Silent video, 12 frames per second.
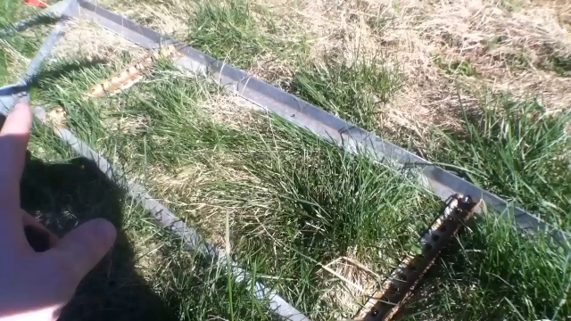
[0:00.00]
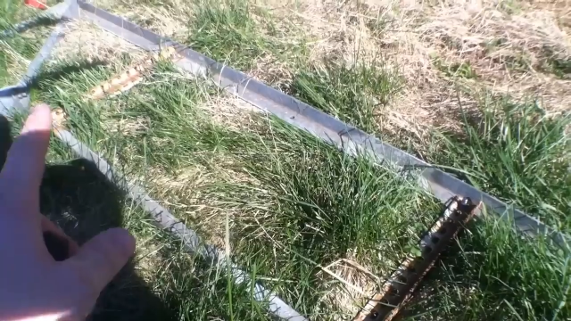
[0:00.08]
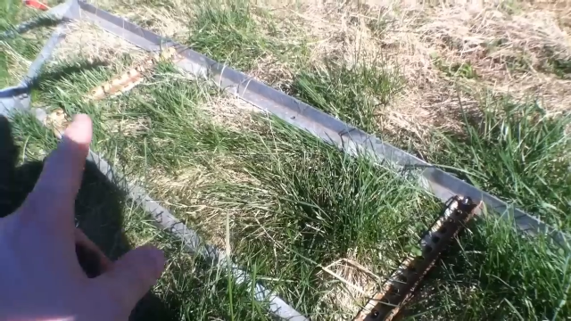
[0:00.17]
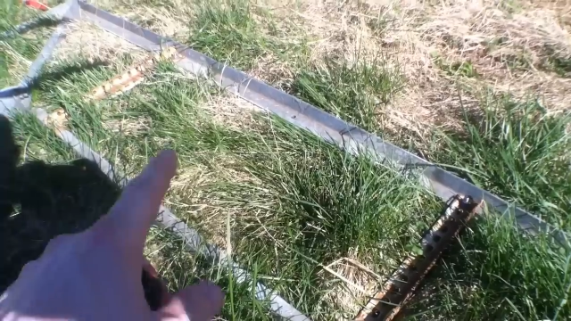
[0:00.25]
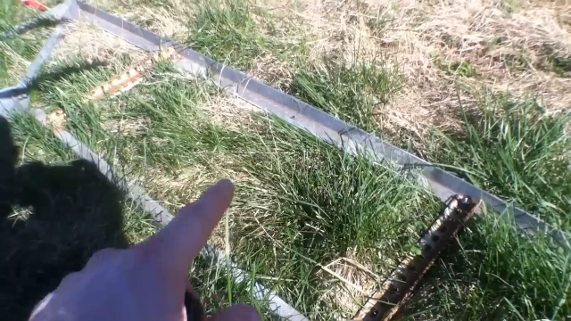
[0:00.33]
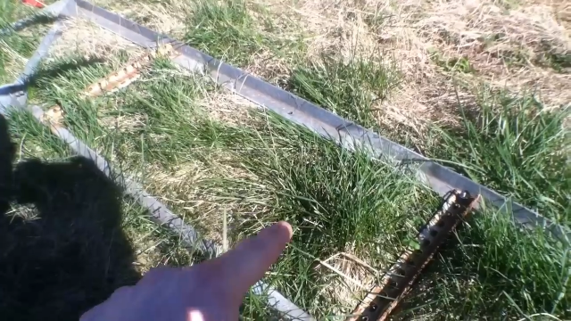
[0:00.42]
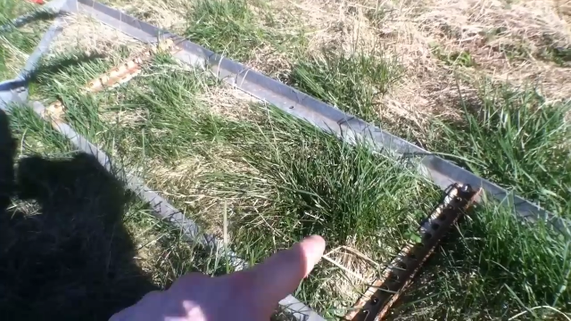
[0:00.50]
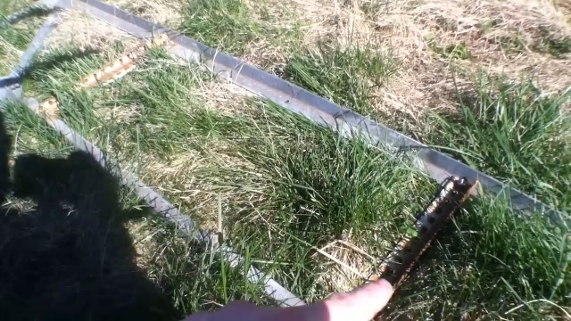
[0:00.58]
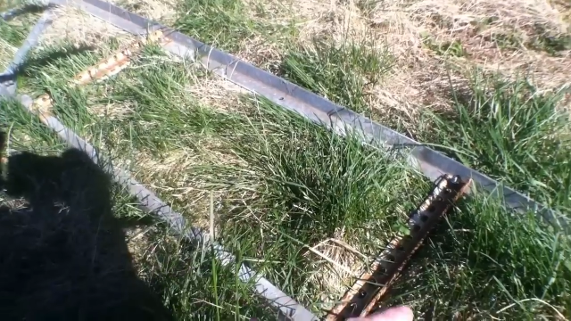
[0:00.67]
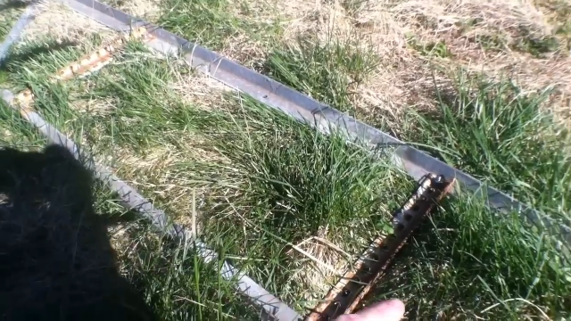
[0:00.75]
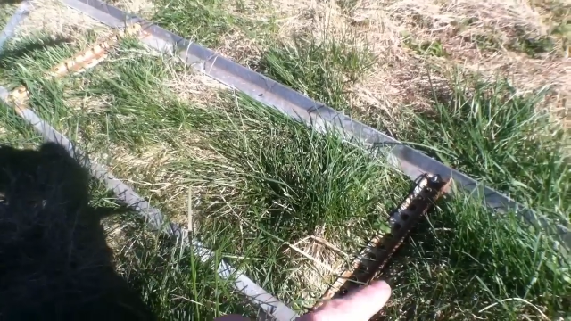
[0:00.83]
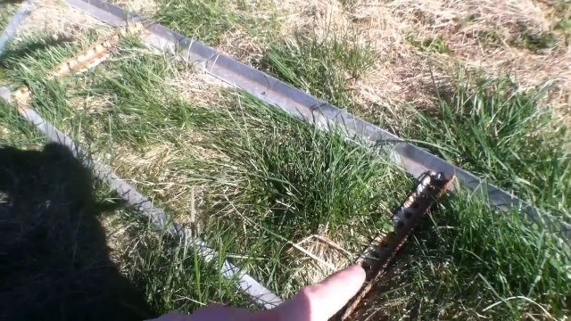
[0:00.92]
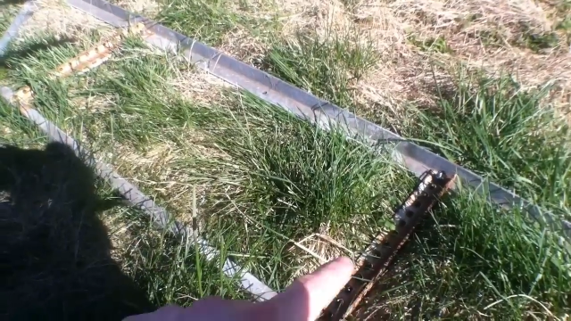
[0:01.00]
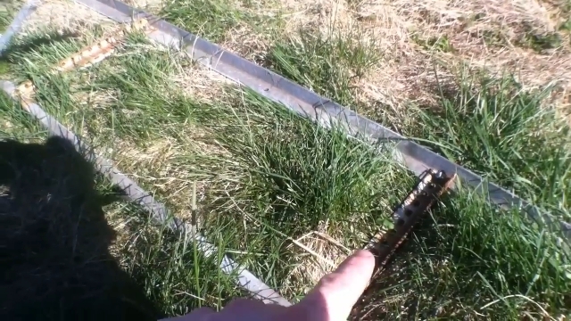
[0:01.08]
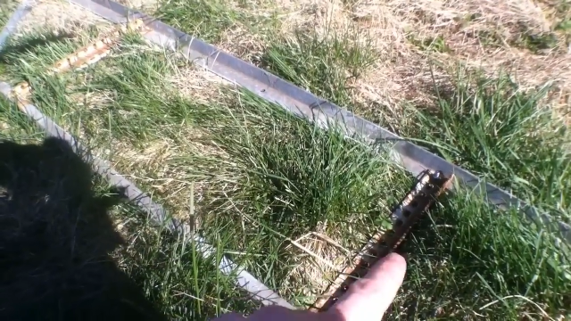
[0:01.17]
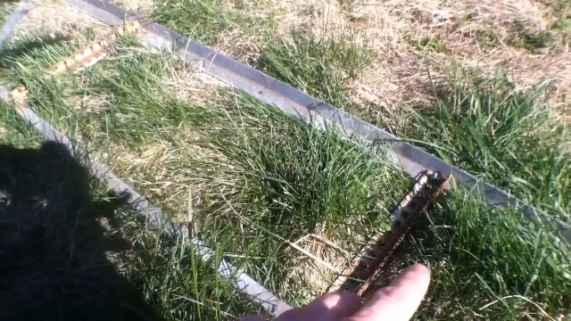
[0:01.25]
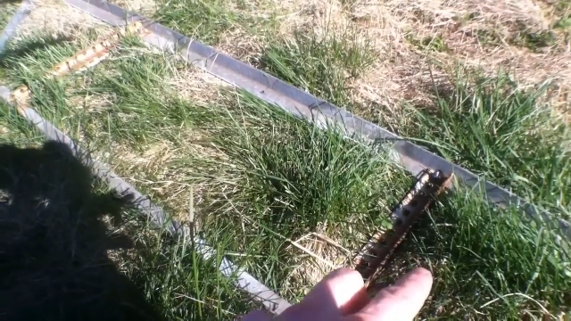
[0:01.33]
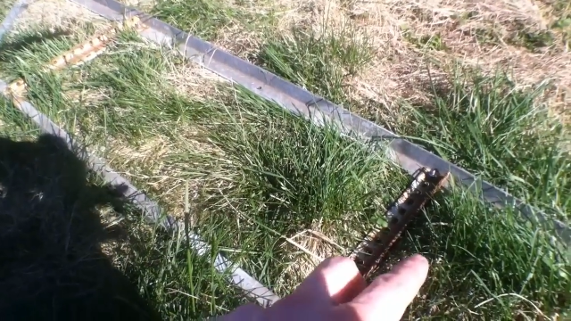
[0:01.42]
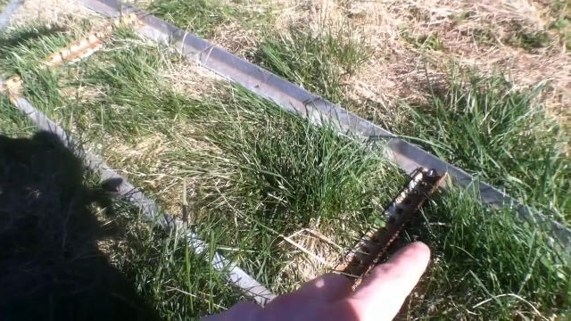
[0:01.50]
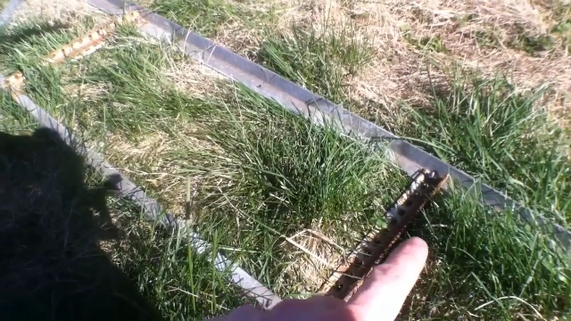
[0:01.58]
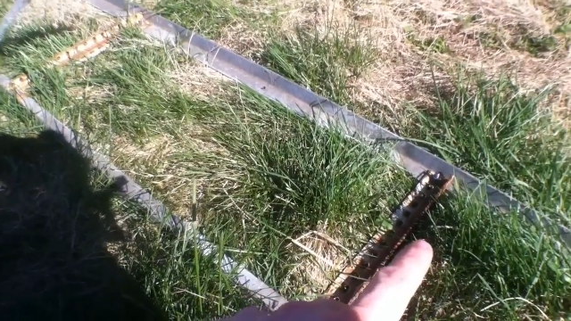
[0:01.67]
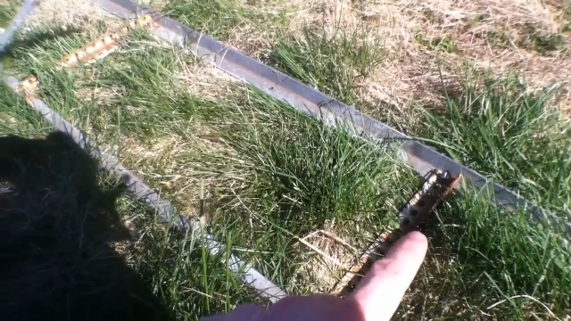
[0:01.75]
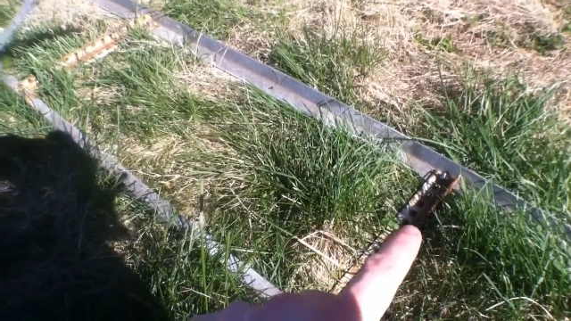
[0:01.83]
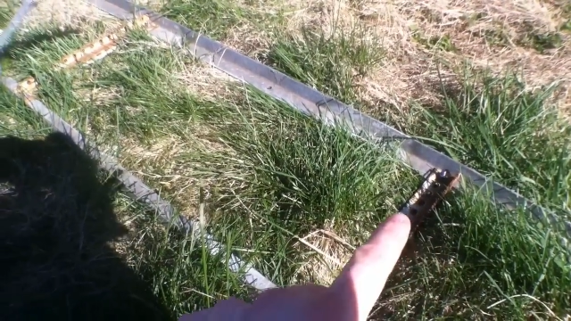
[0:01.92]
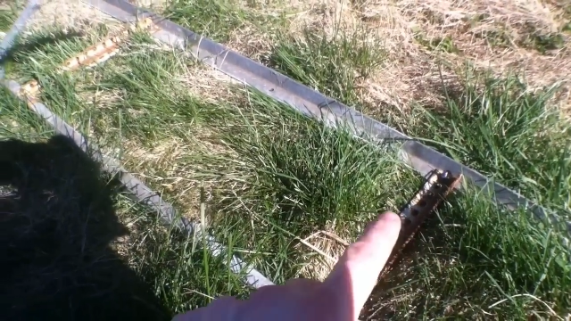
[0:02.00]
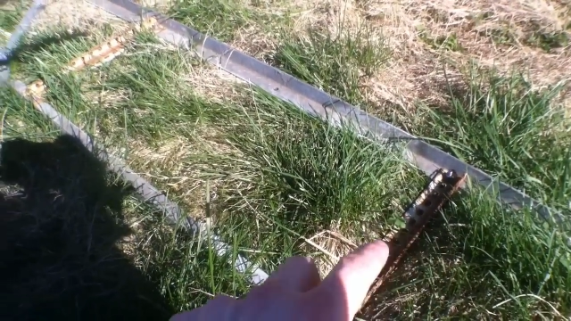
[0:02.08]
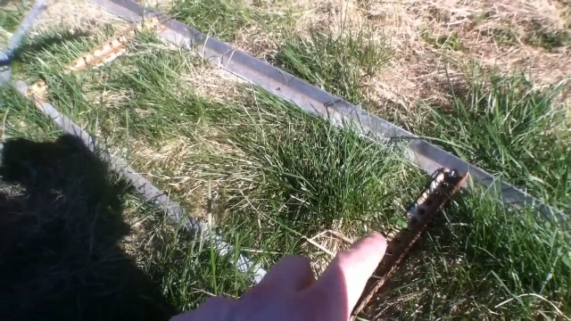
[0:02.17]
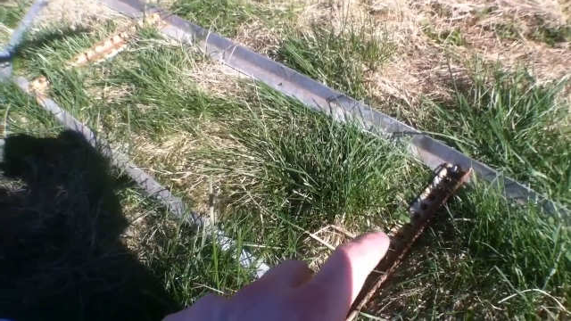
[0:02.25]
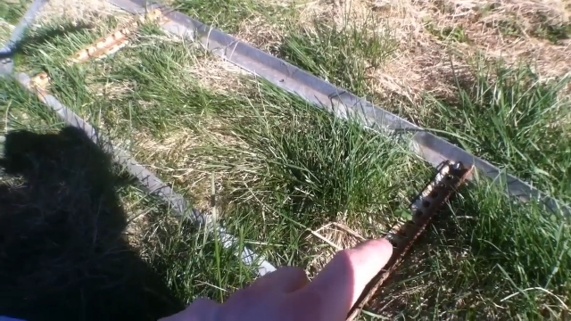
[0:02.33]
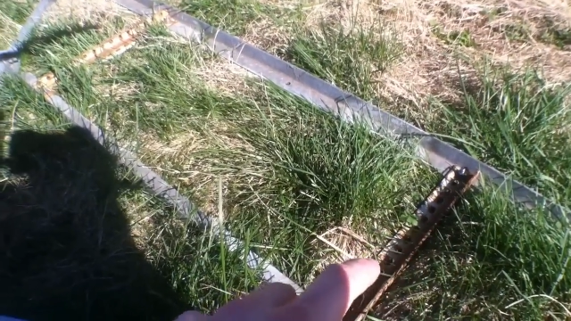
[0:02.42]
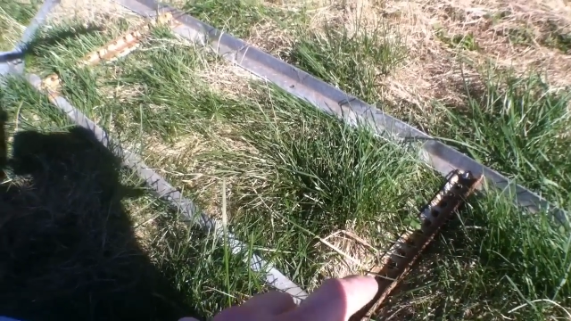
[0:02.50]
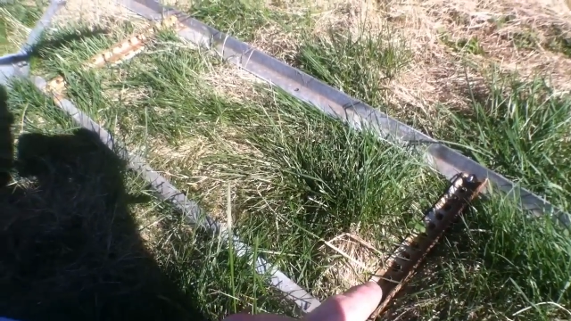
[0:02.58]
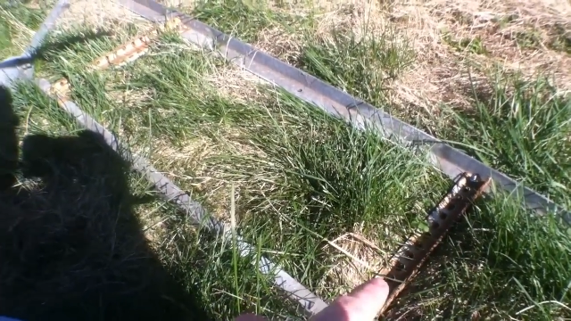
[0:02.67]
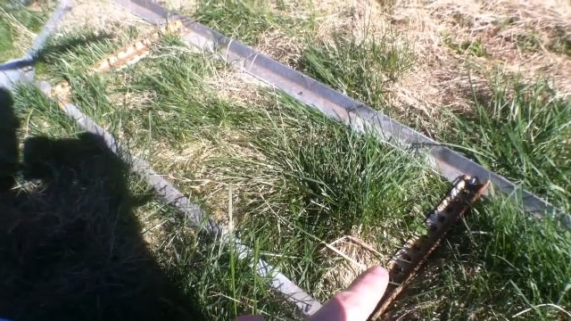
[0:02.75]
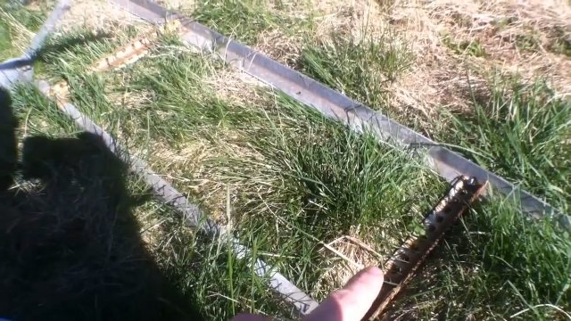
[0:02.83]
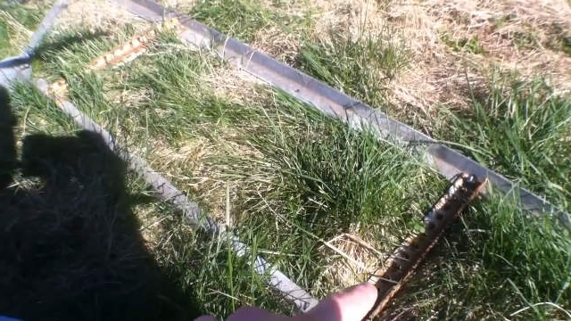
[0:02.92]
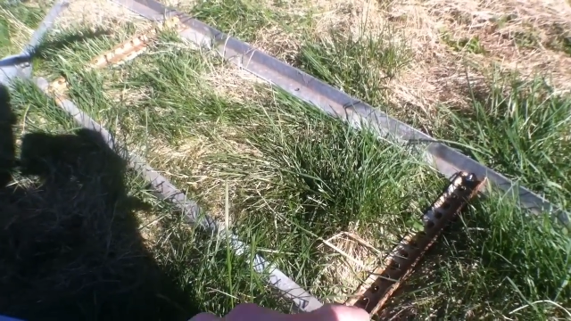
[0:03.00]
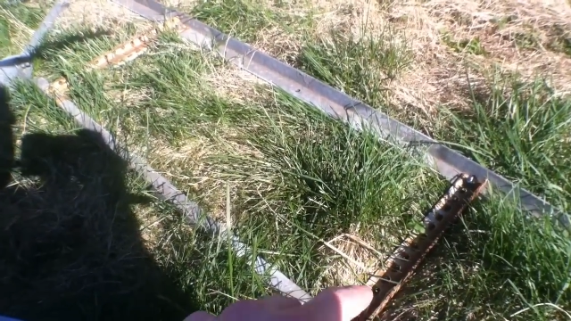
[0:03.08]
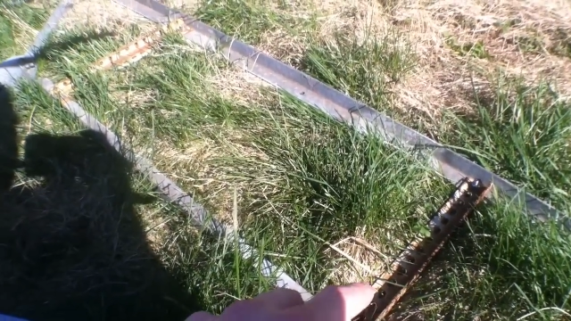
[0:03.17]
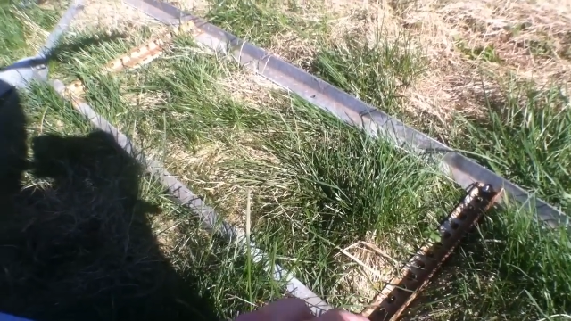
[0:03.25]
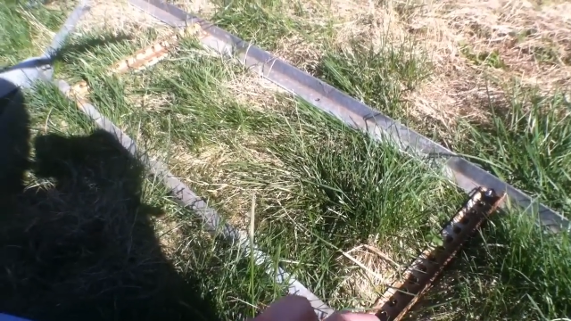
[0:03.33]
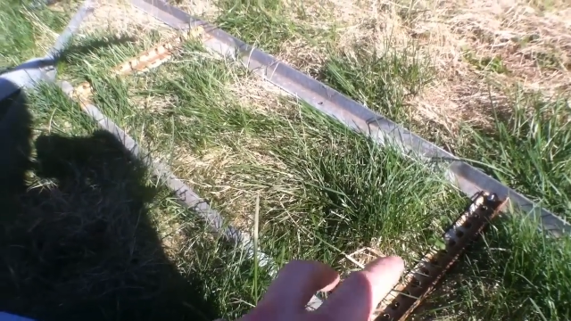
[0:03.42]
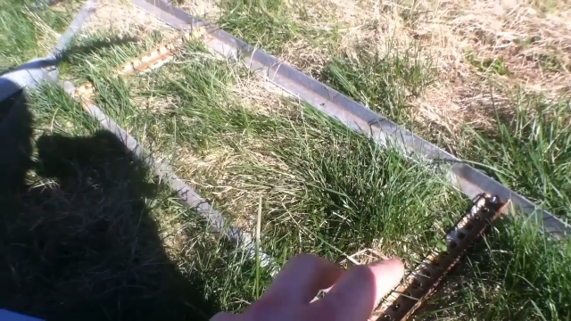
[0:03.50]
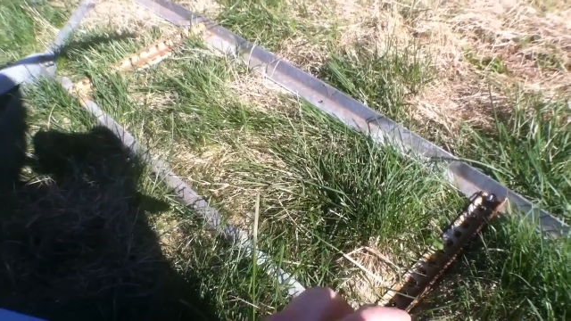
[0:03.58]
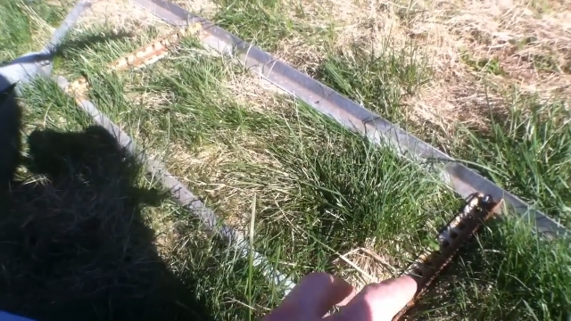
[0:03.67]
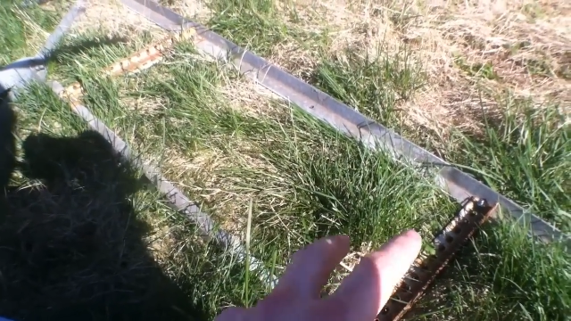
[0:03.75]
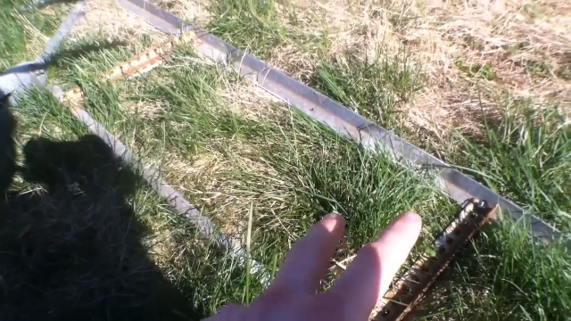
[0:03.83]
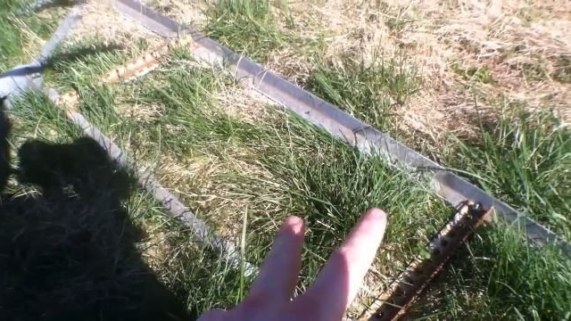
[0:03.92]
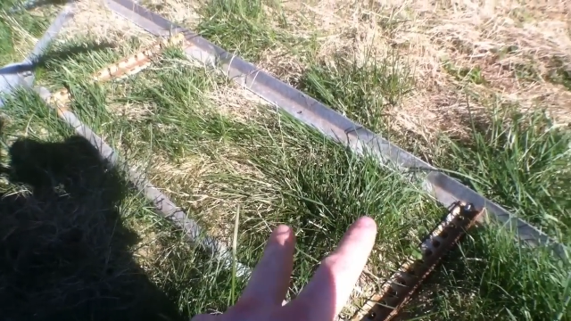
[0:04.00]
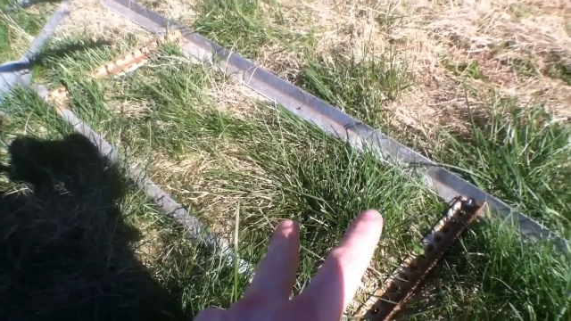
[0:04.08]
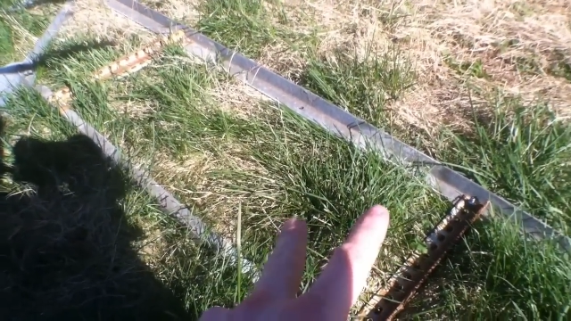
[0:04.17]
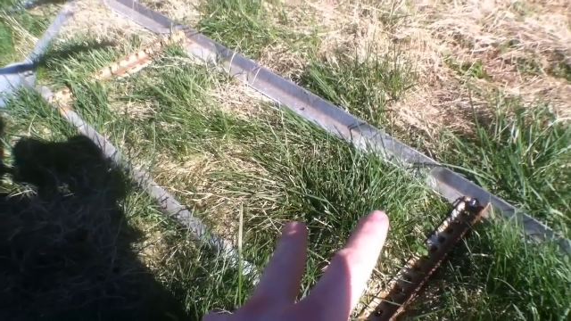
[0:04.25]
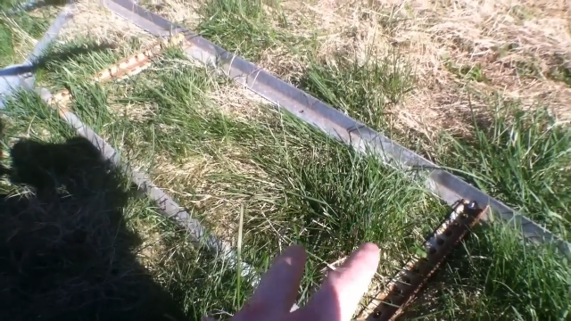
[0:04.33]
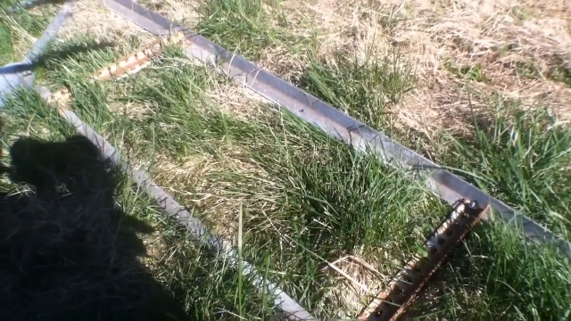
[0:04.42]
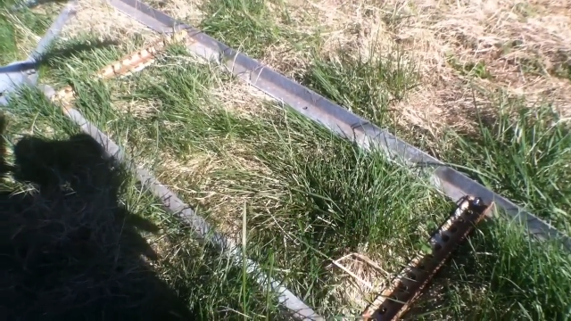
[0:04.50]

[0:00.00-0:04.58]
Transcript: [unreadable: no face in view]